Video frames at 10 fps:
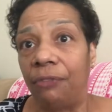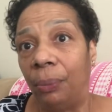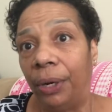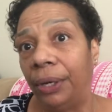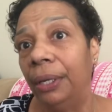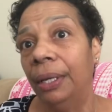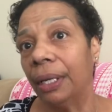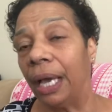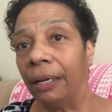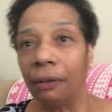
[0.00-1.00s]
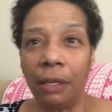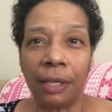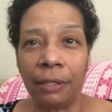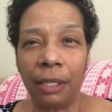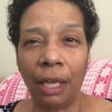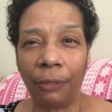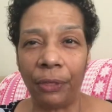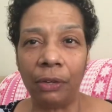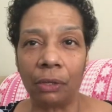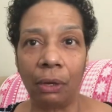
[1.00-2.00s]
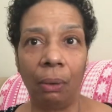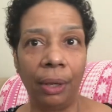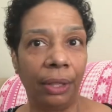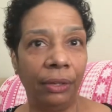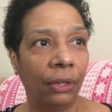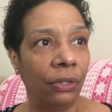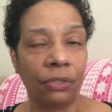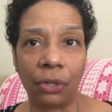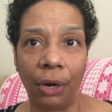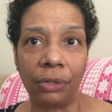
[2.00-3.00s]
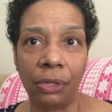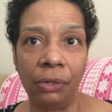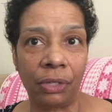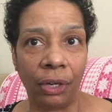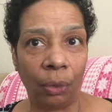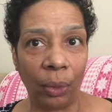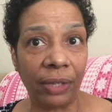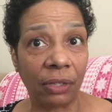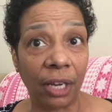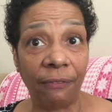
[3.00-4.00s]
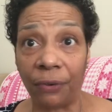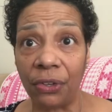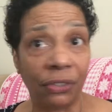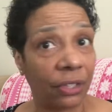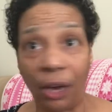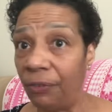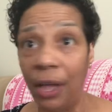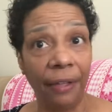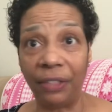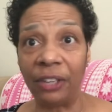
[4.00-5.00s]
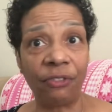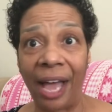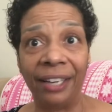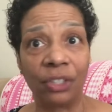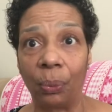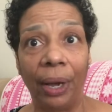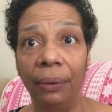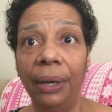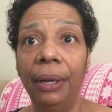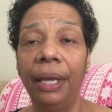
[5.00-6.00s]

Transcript: If you want to kind of look and see how things are going, and then you start Tuesday or Wednesday for yourself, that's fine as well.